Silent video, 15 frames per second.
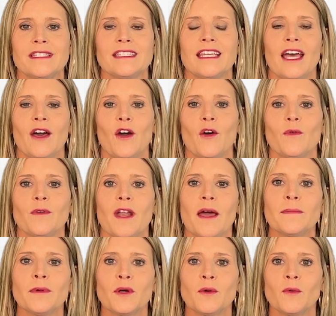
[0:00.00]
So
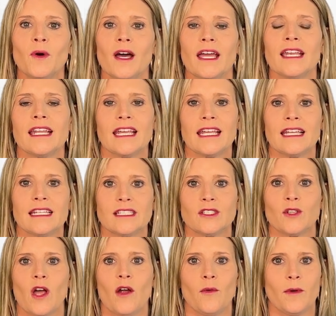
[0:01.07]
number one
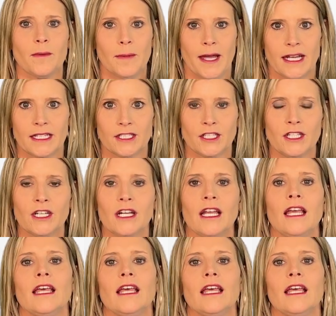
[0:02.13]
is a reminder